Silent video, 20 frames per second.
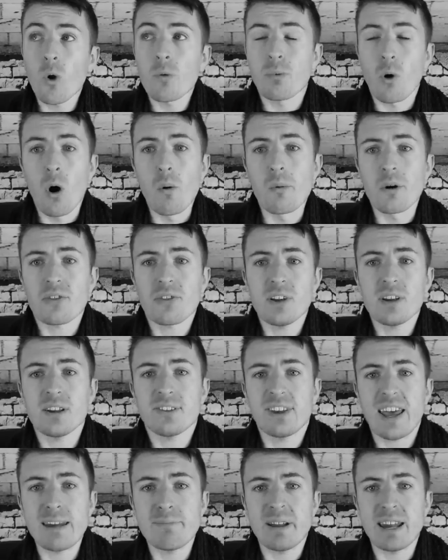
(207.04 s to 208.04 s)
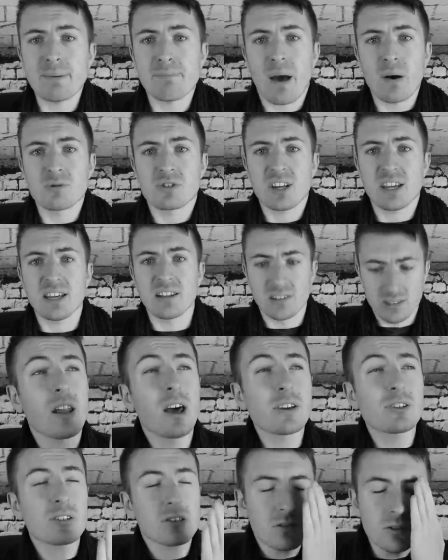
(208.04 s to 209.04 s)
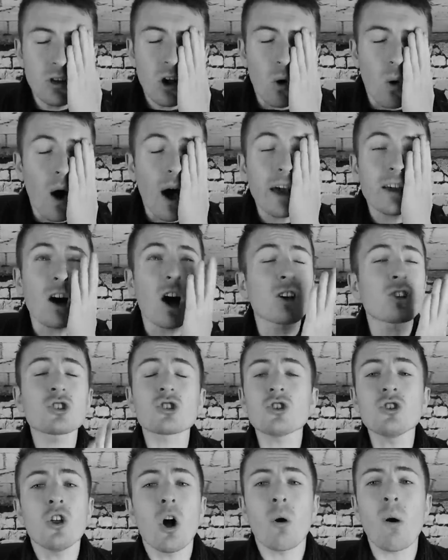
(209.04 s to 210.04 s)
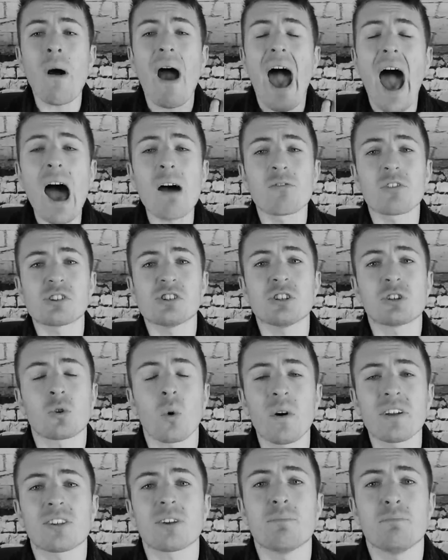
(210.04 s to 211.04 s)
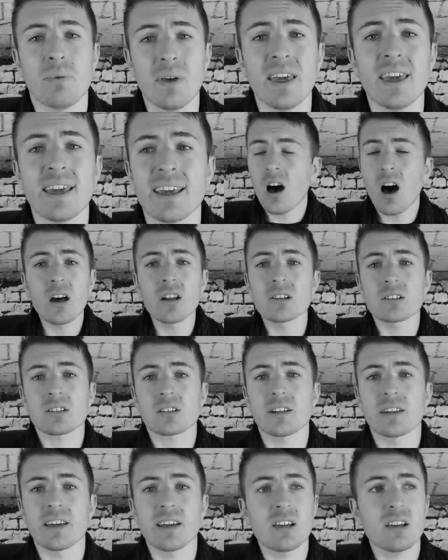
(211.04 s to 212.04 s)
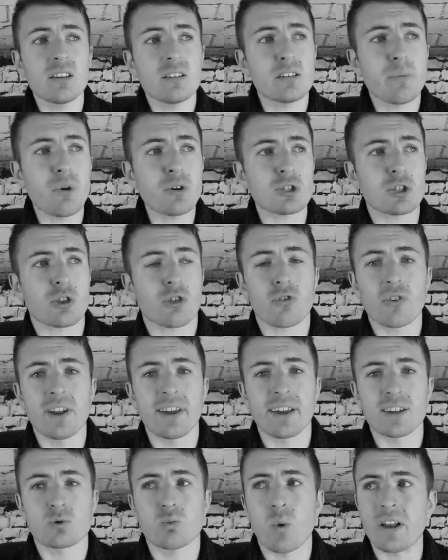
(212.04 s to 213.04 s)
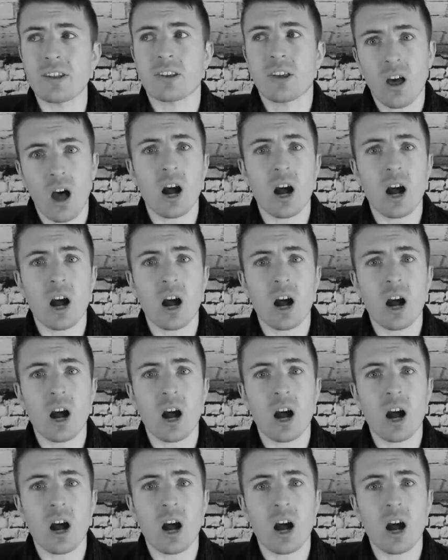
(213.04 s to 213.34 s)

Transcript: for Bournemouth in a £10 million deal. And I just know what average he's going to be. Honestly, he's about as thrilling as wet